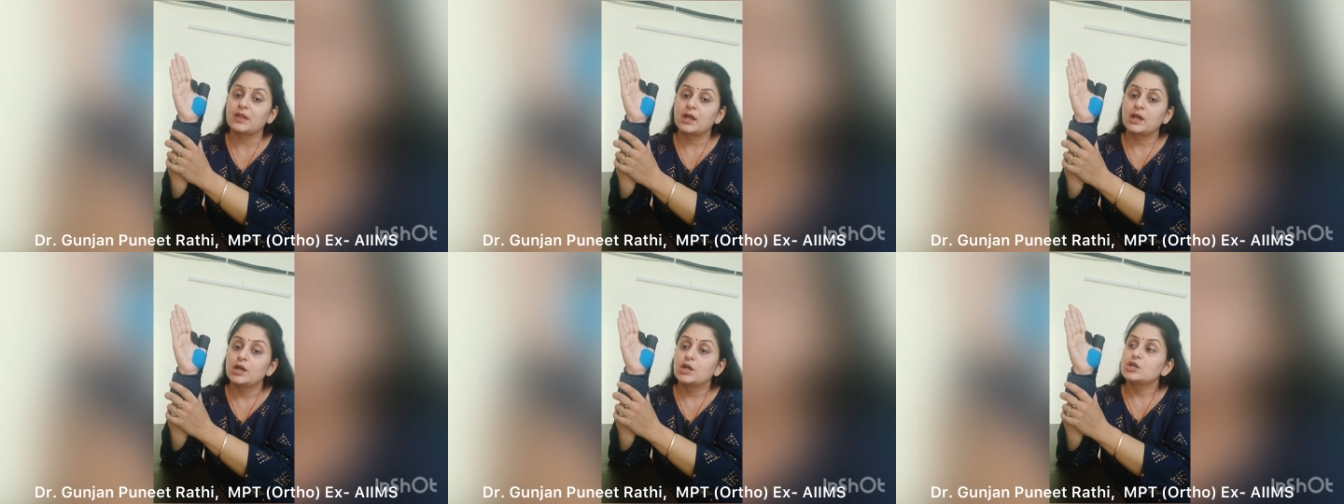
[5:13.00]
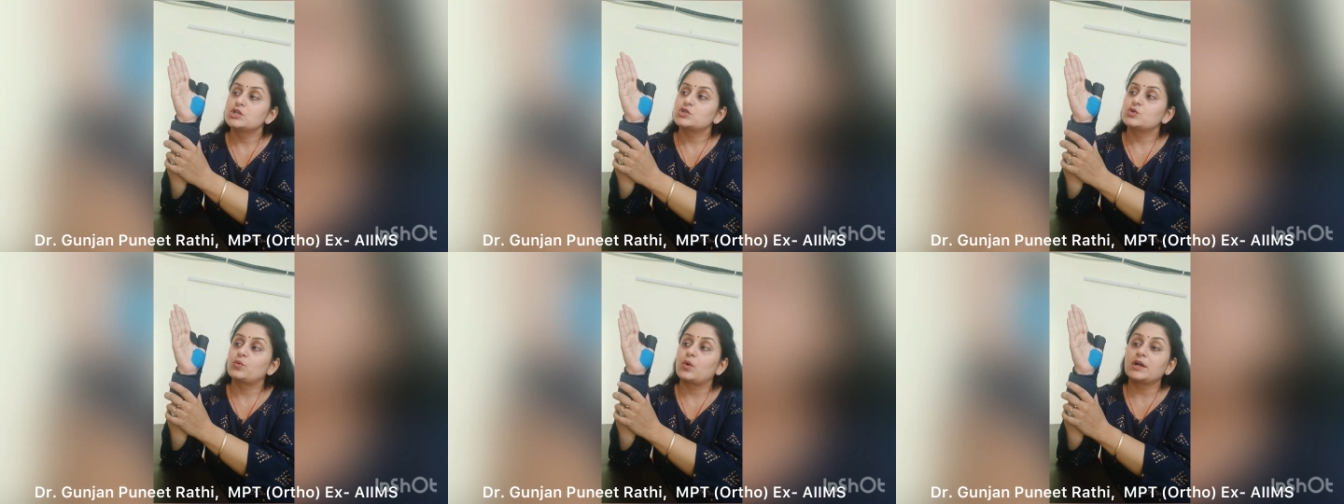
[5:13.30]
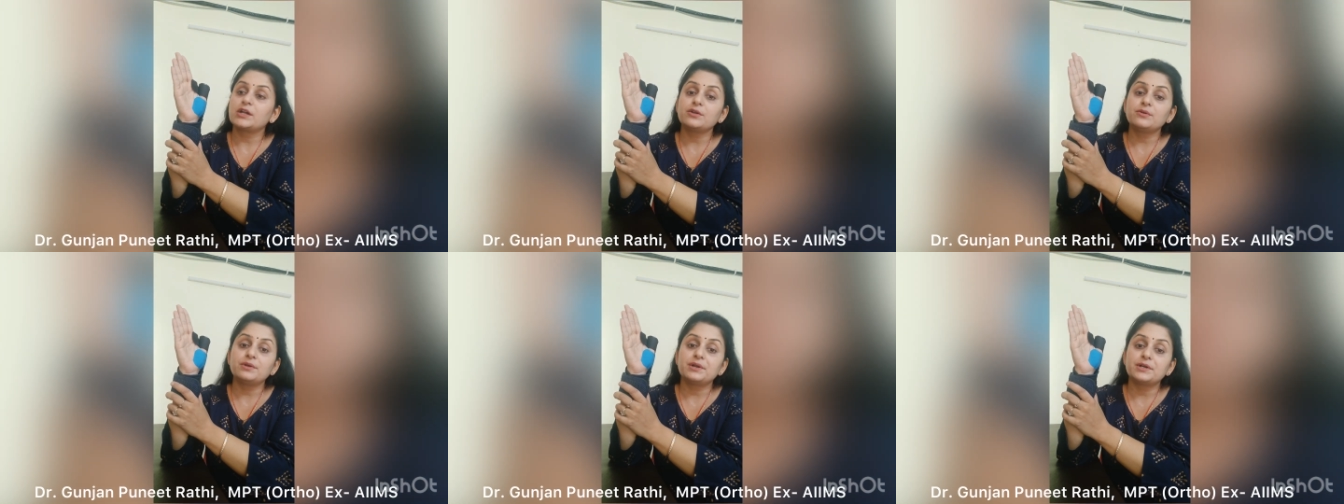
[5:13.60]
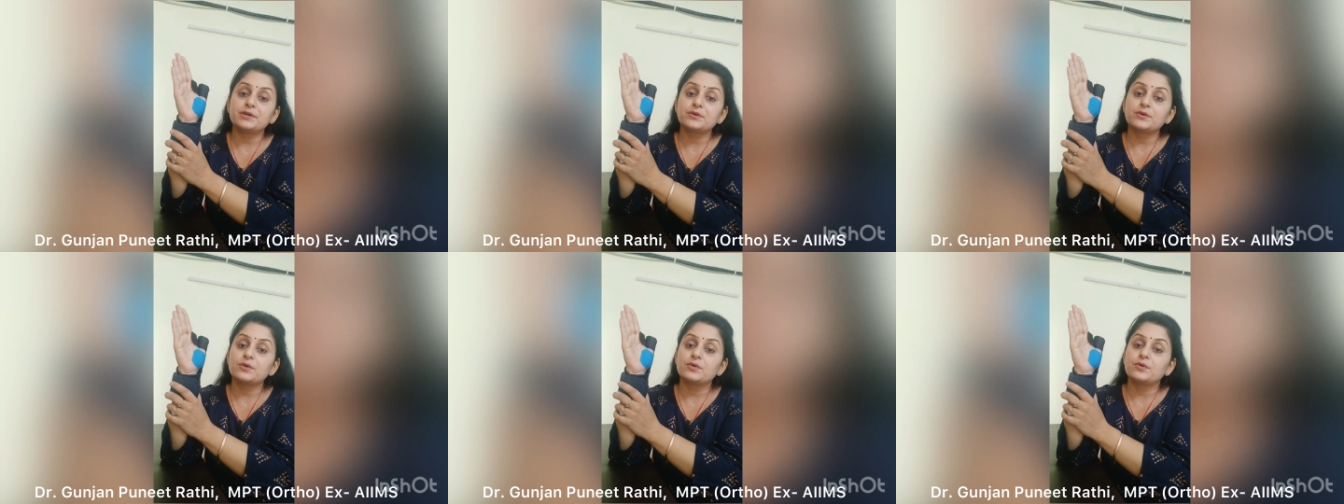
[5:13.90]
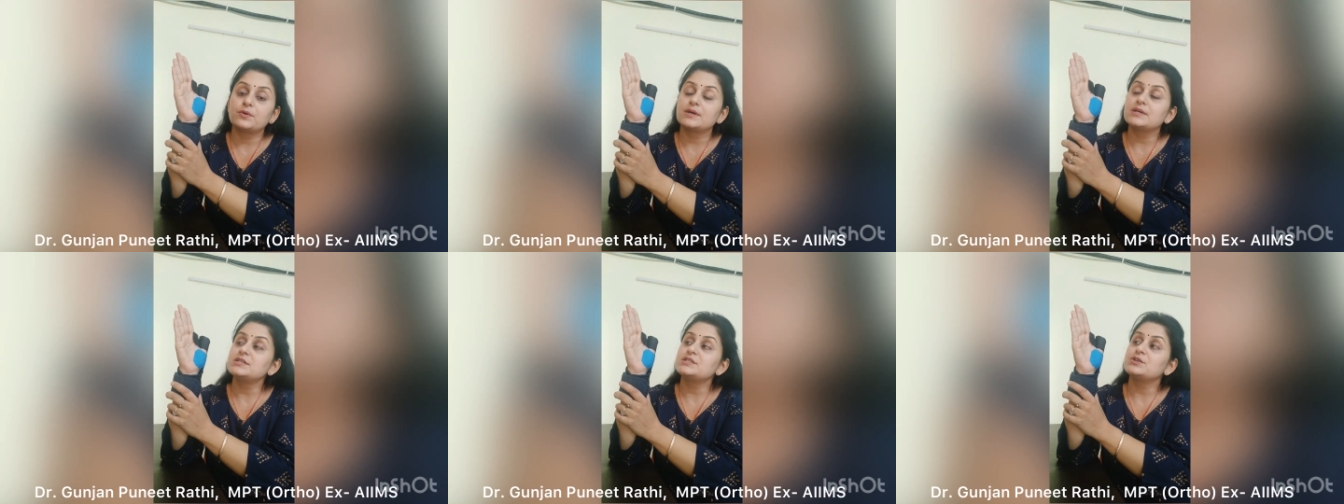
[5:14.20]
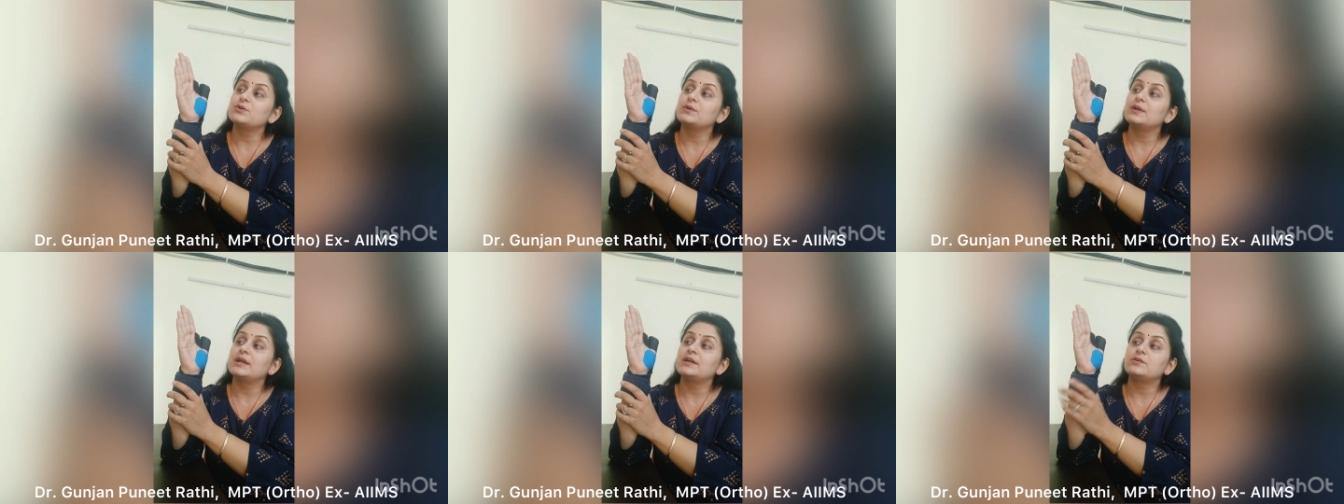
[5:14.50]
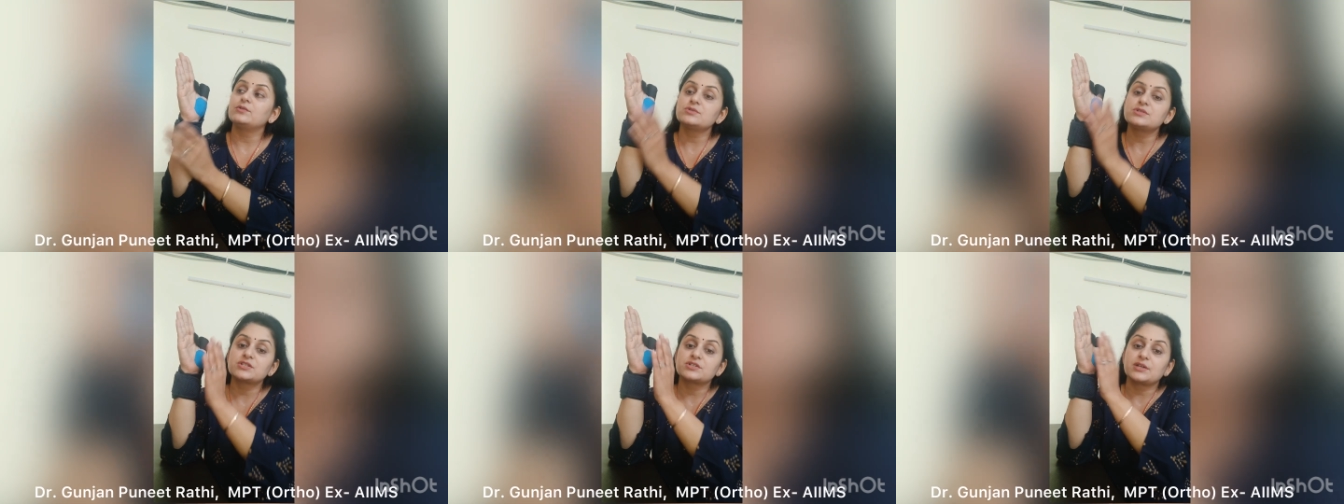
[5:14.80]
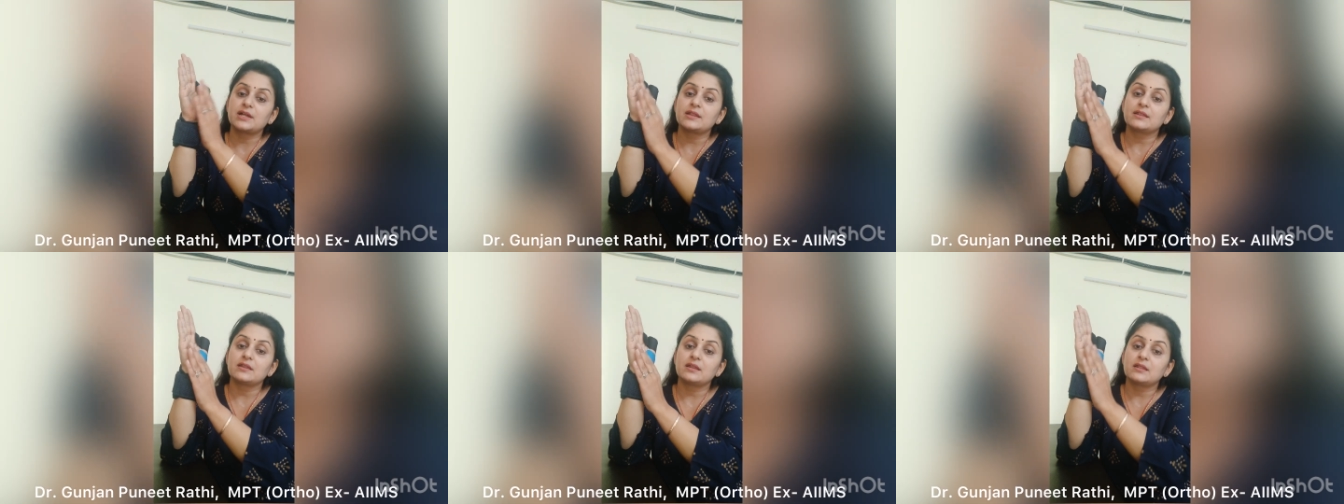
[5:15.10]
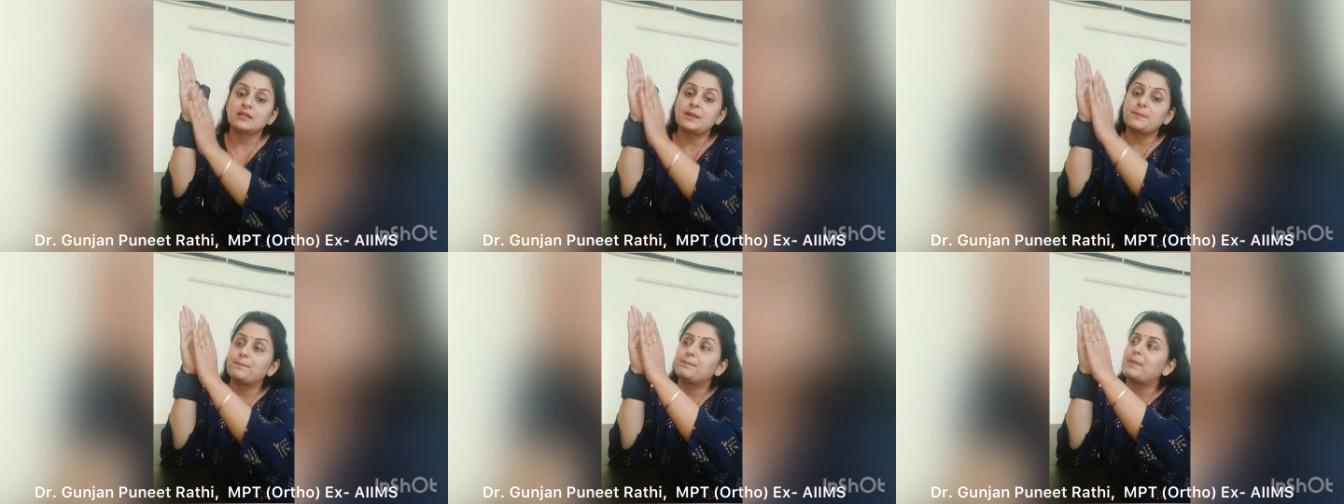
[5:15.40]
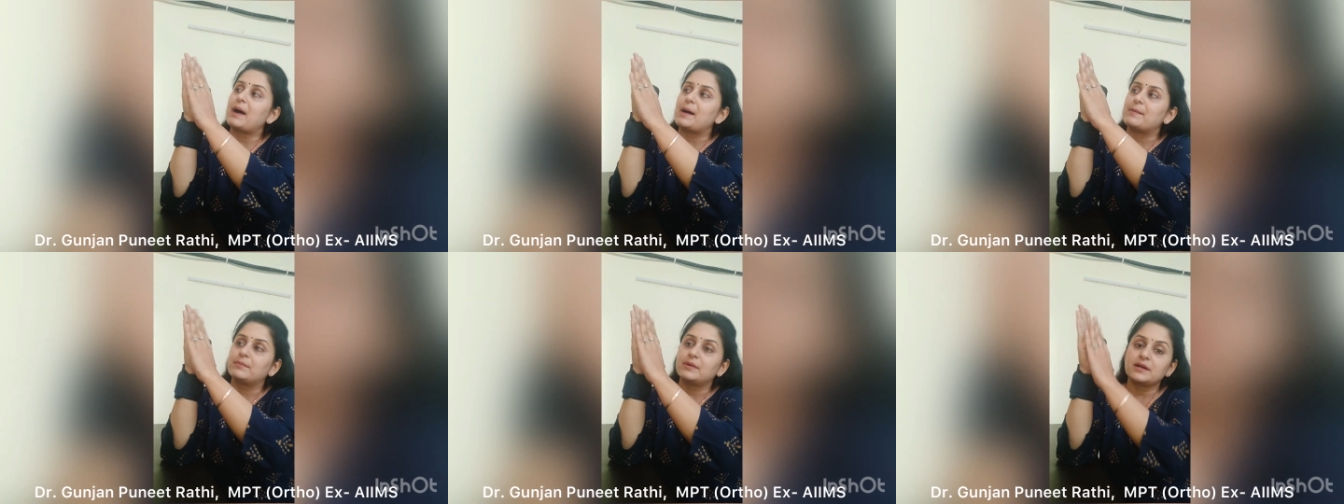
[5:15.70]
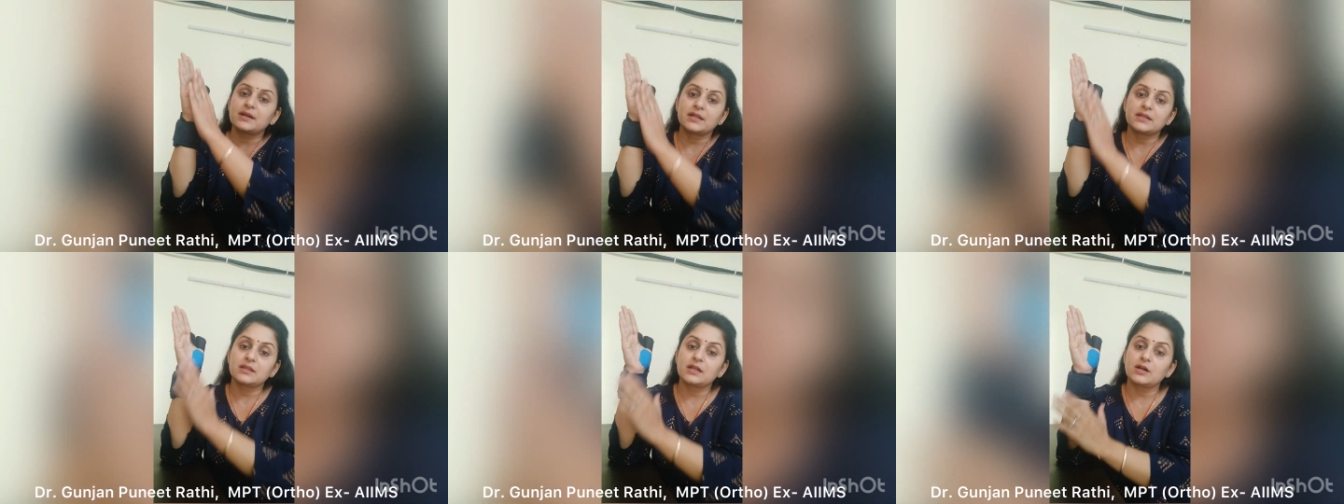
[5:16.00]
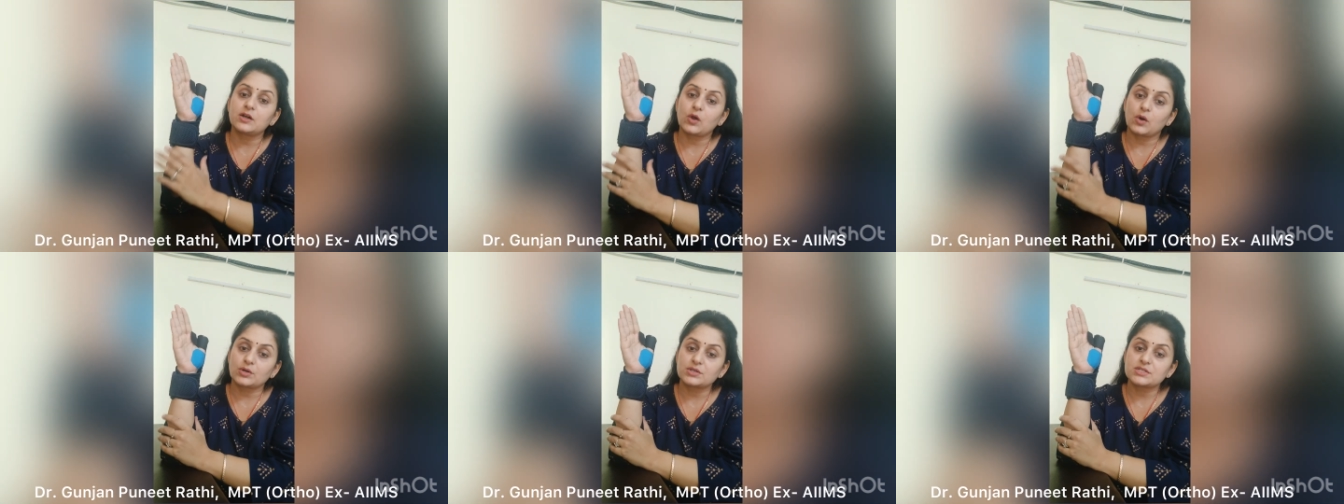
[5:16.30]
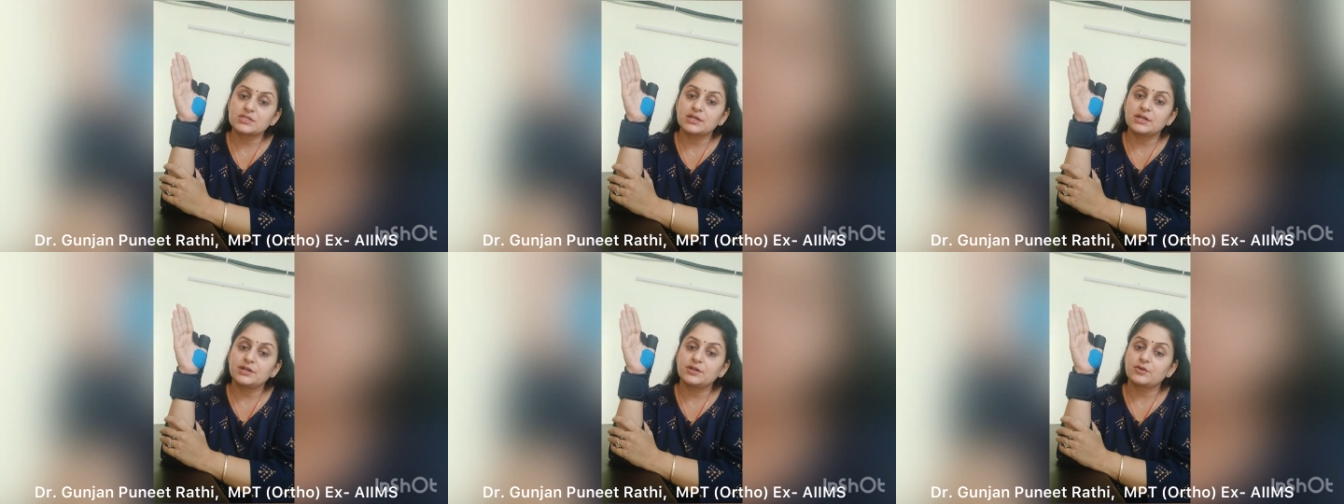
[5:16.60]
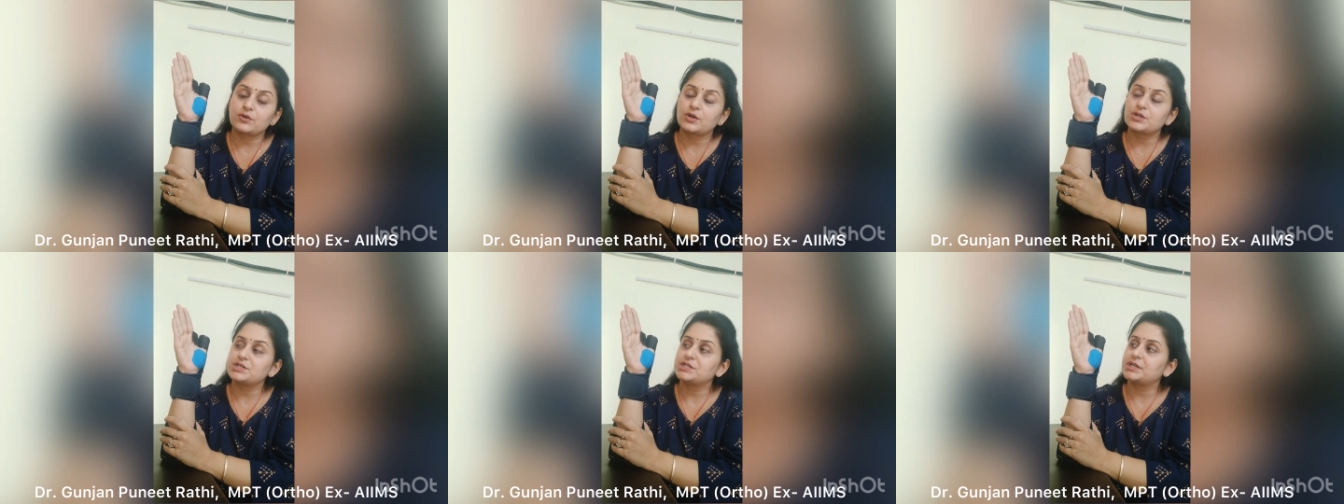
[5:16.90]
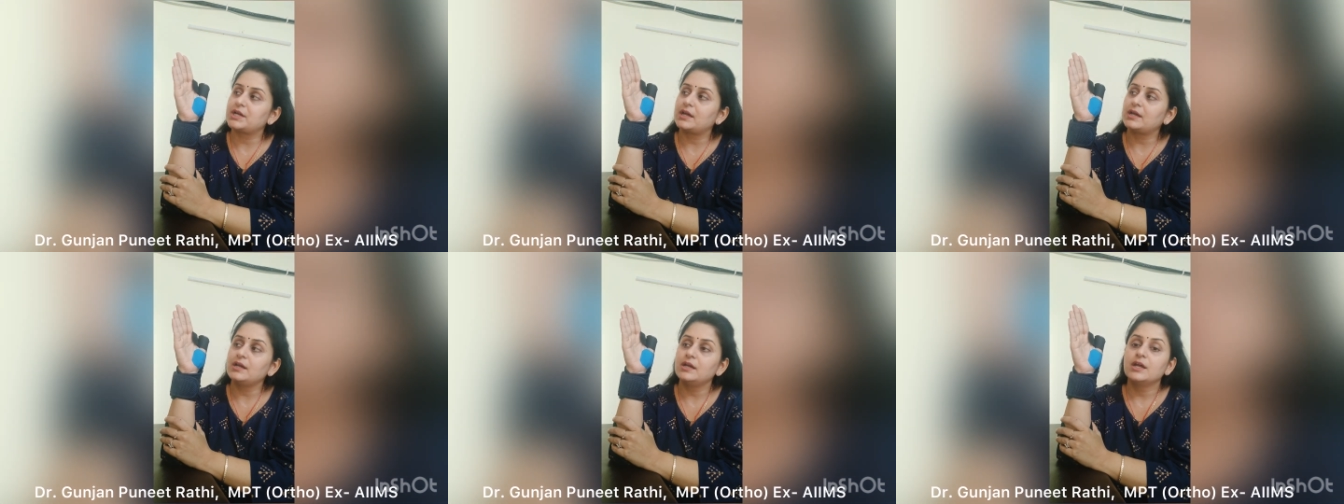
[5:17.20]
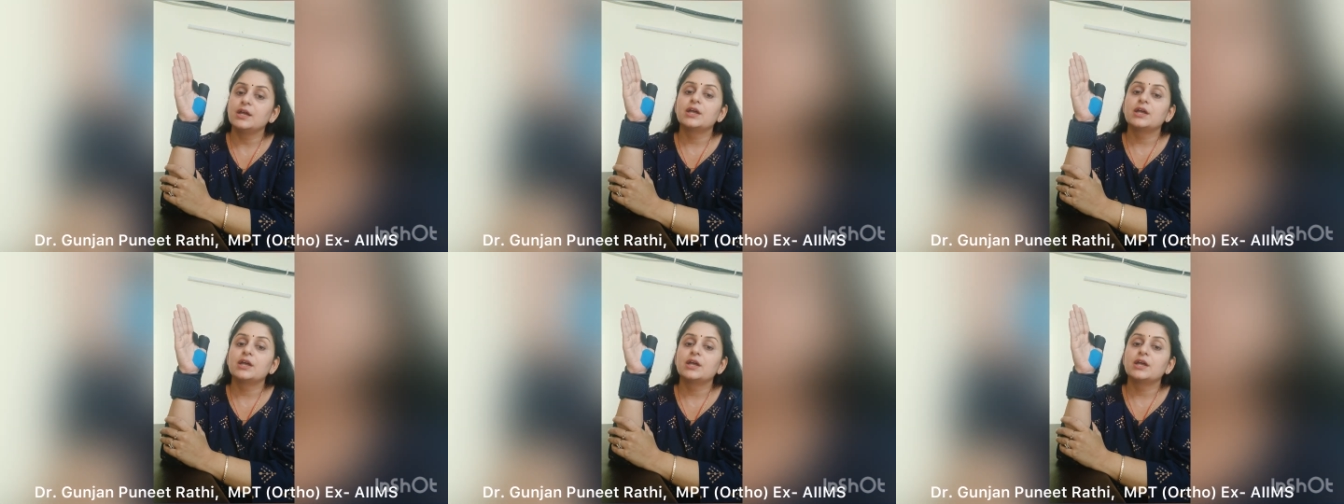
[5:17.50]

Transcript: So what you need to do is you need to strengthen the palmar and the dorsal interossei.